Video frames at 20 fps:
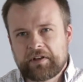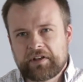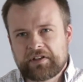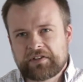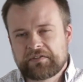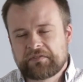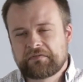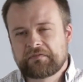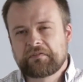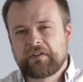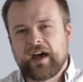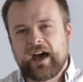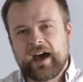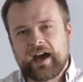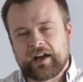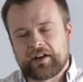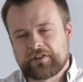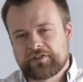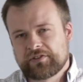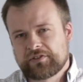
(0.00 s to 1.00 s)
as
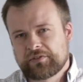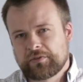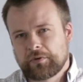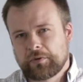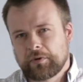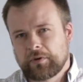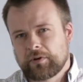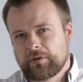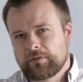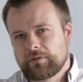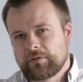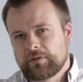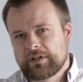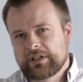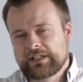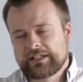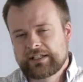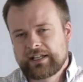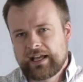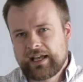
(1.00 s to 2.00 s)
facts or
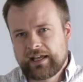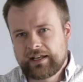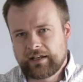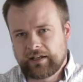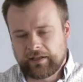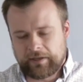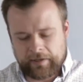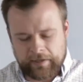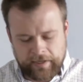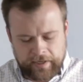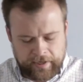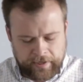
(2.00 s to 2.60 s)
data